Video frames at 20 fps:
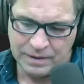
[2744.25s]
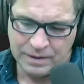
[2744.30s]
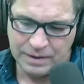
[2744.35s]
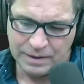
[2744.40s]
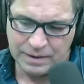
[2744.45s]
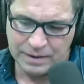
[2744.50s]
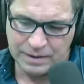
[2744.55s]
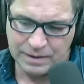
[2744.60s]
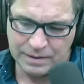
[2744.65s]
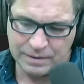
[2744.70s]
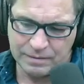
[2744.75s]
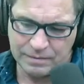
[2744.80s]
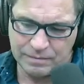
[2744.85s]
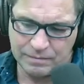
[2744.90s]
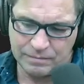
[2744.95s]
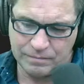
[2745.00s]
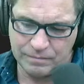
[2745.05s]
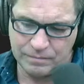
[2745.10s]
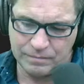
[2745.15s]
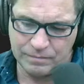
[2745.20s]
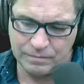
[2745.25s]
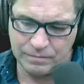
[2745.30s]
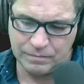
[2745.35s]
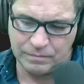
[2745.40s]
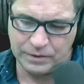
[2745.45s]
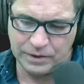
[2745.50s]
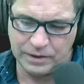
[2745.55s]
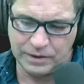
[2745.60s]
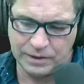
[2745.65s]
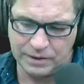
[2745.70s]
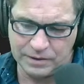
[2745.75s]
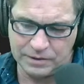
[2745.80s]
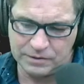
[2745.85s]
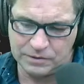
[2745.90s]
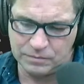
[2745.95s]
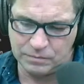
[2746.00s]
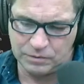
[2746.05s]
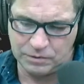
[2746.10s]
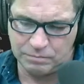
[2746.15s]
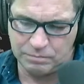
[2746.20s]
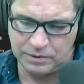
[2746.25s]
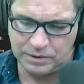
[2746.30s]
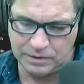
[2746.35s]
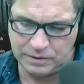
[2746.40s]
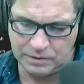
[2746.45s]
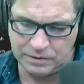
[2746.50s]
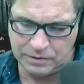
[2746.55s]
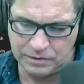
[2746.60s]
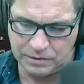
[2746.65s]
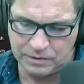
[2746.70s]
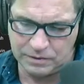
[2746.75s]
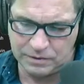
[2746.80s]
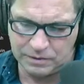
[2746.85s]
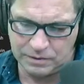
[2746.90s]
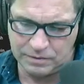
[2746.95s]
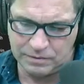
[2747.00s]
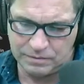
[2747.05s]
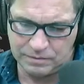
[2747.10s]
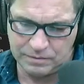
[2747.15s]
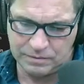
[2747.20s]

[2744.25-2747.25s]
Uh, weekends would be good.